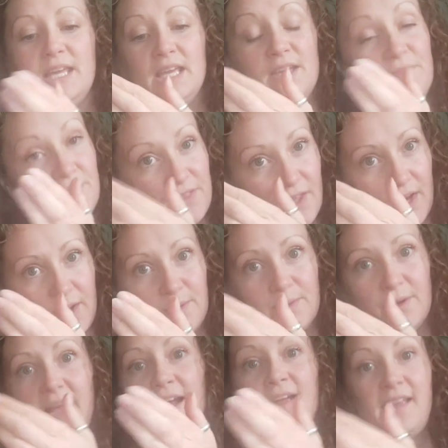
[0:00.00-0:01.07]
even though
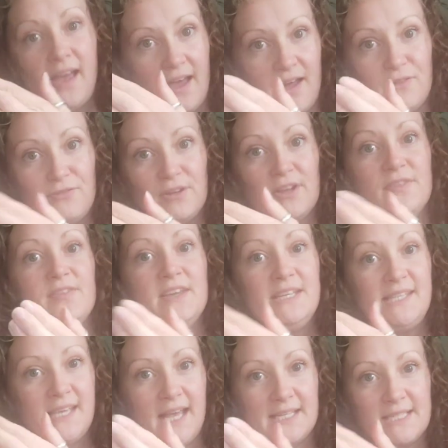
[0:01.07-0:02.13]
I have
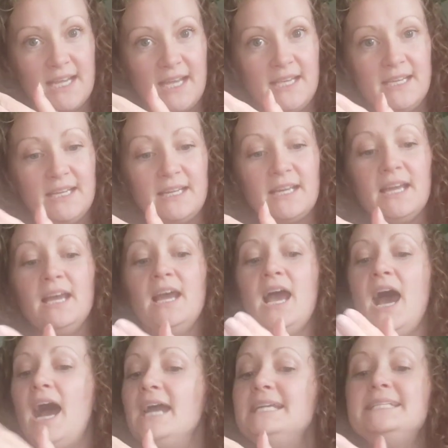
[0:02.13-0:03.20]
this headache,
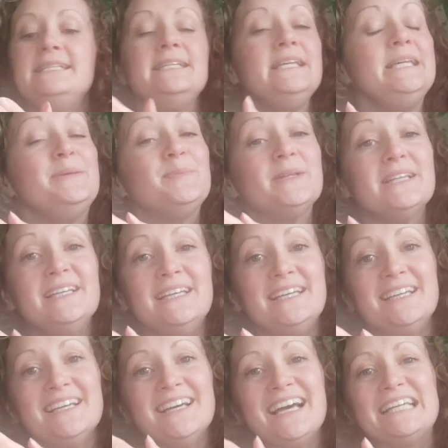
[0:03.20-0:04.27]
I deeply
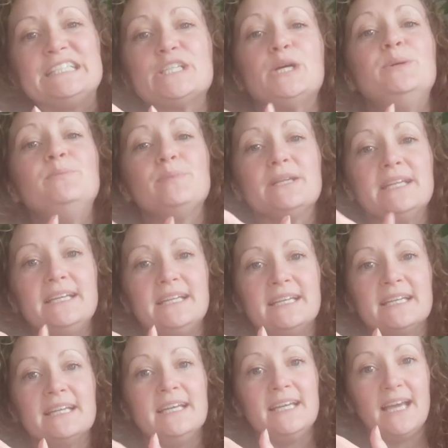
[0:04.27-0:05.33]
and
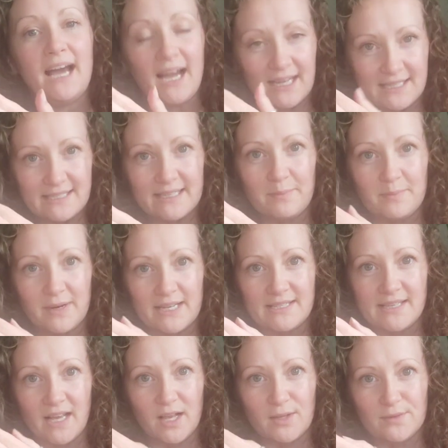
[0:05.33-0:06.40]
completely accept
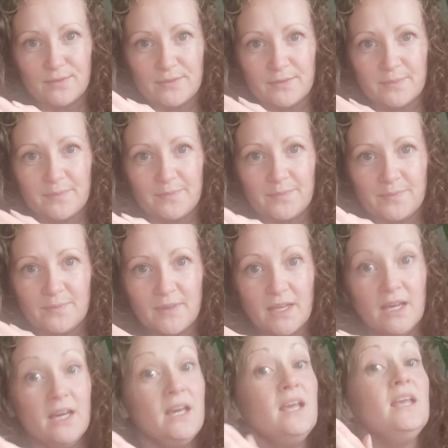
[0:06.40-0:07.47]
myself.
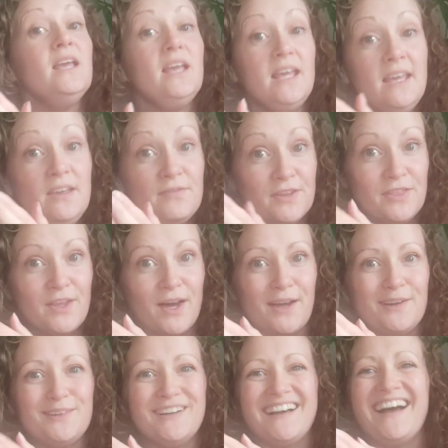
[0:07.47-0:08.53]
Even
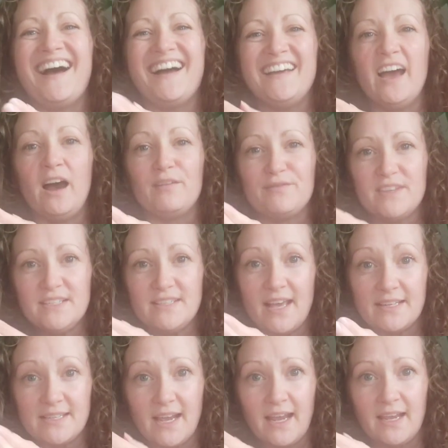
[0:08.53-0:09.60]
though I have this
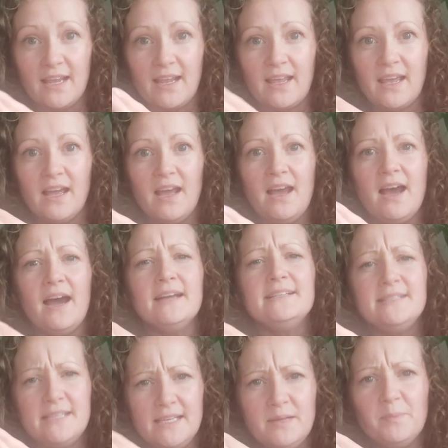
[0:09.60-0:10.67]
headache, I
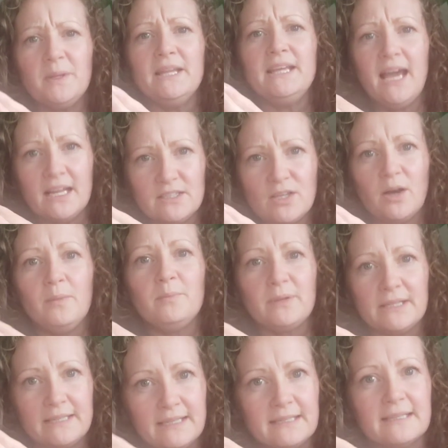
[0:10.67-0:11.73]
deeply and
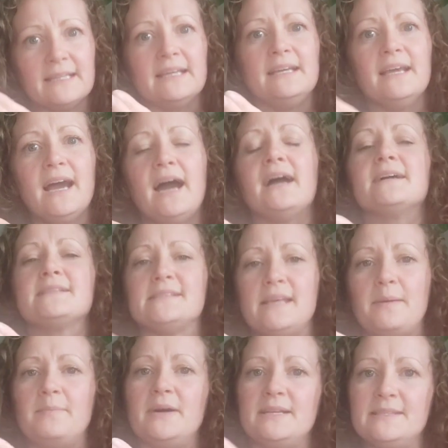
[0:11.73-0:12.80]
completely
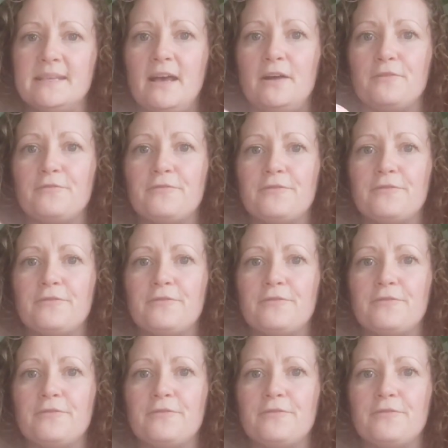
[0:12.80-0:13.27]
accept myself.